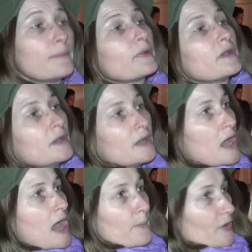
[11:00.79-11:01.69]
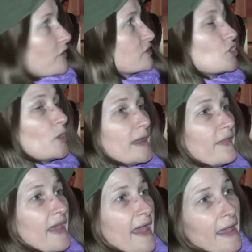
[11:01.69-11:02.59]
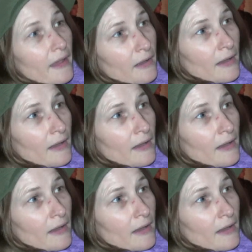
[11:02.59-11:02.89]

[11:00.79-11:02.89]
We've got the toilet there,